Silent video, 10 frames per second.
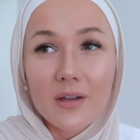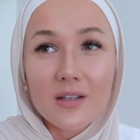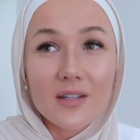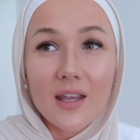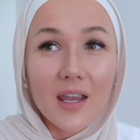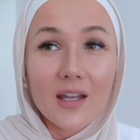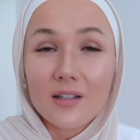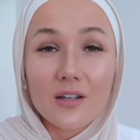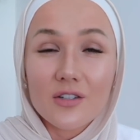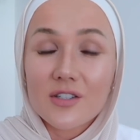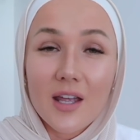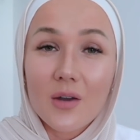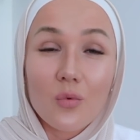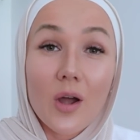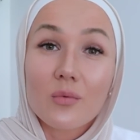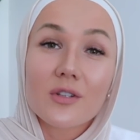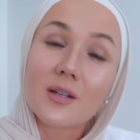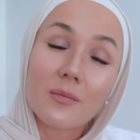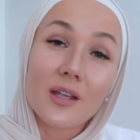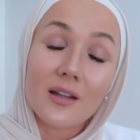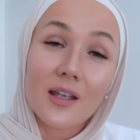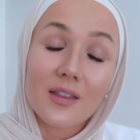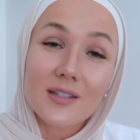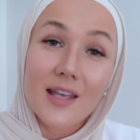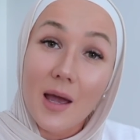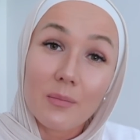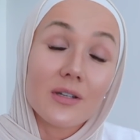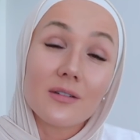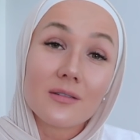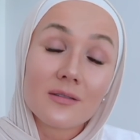because they can't understand, why would something like this happen